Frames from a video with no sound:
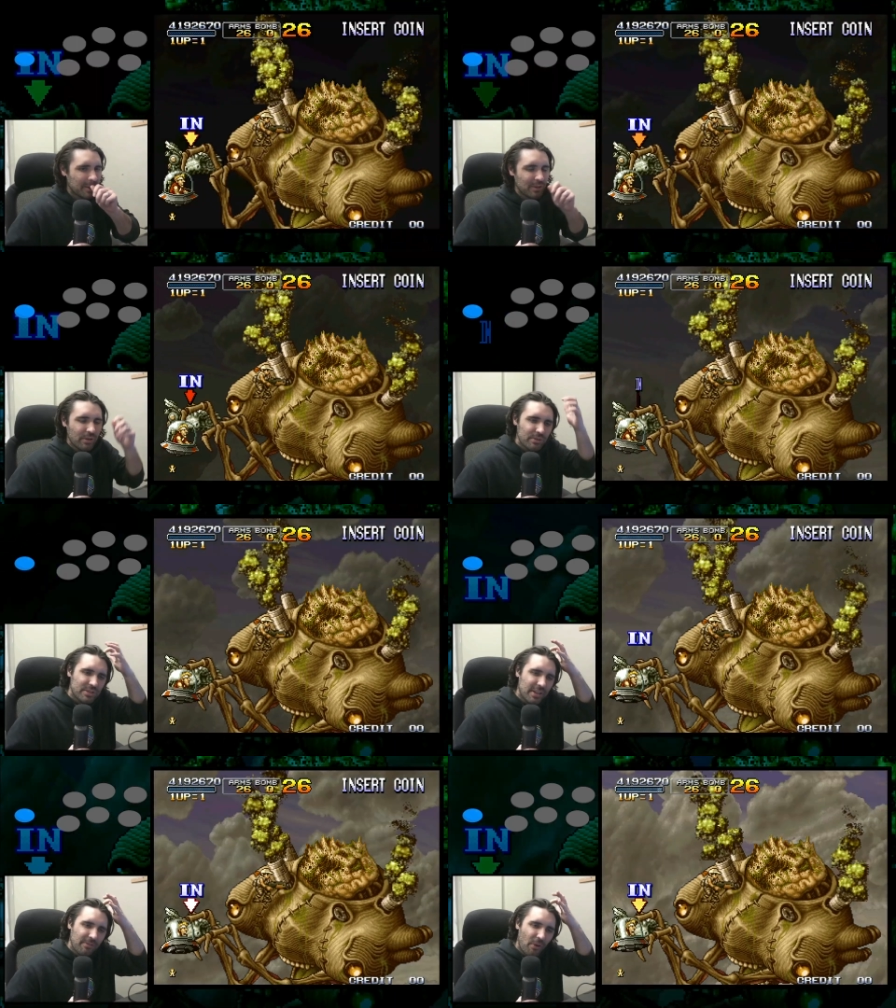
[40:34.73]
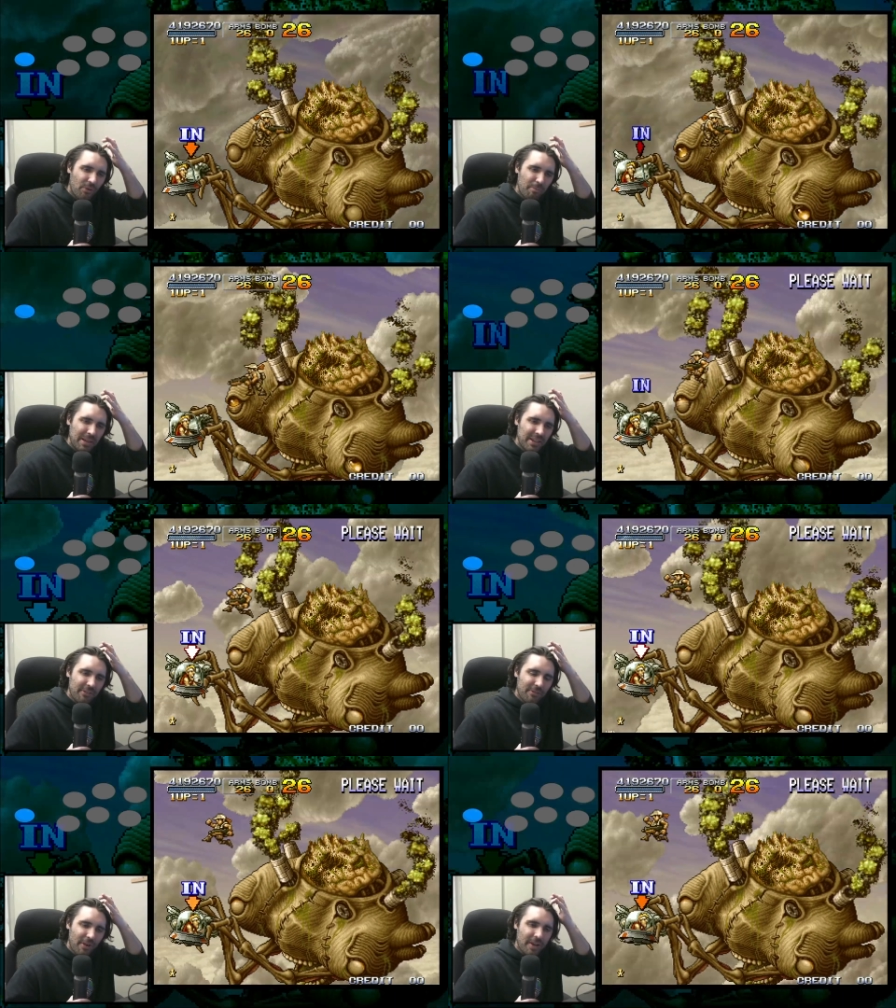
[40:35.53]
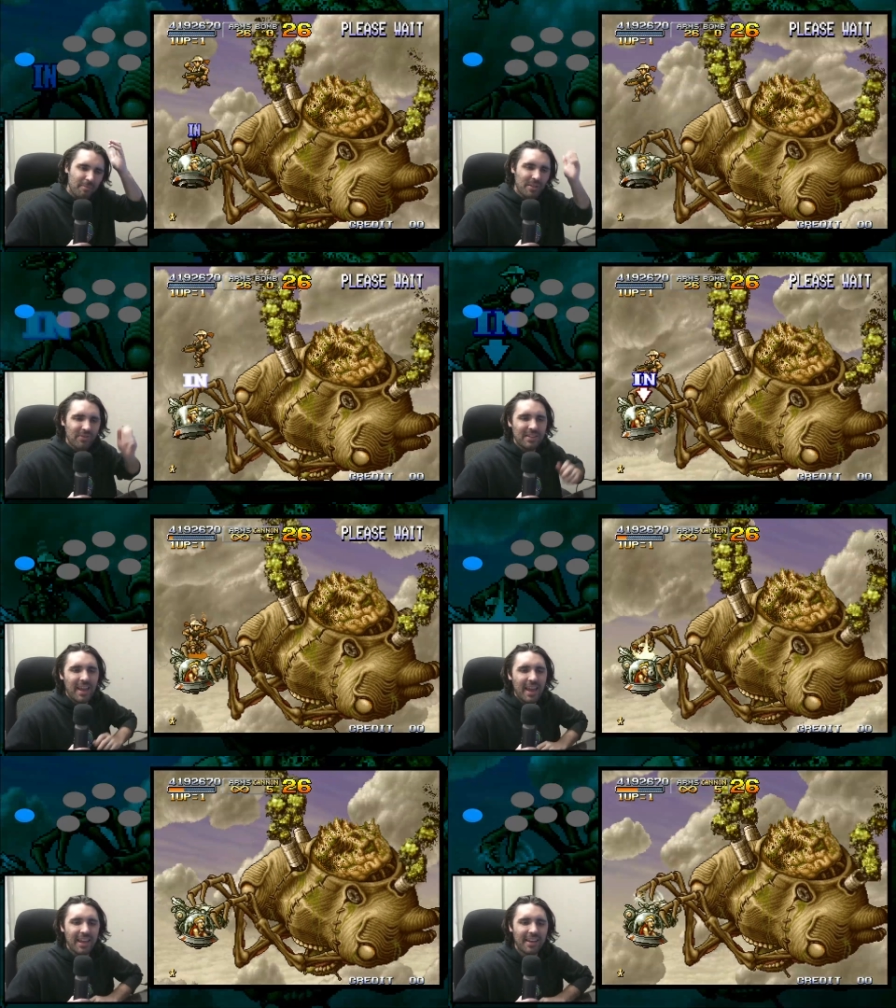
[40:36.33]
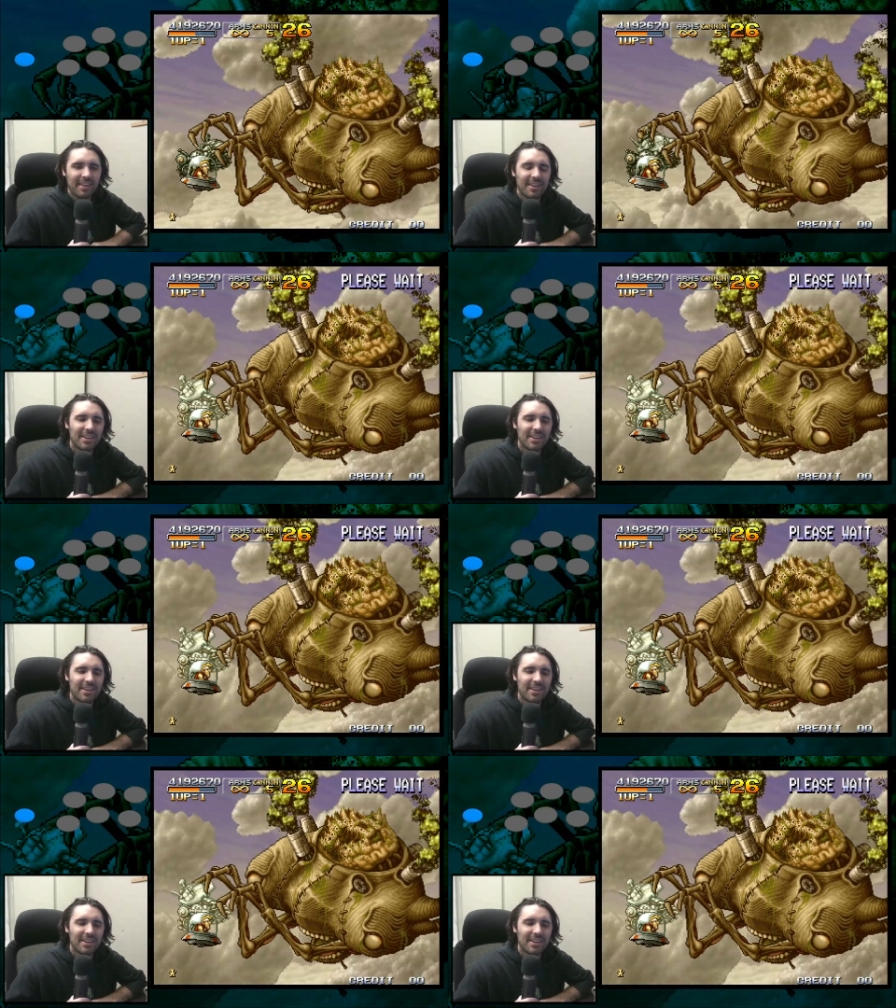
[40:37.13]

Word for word: you use the invulnerability frames of the tank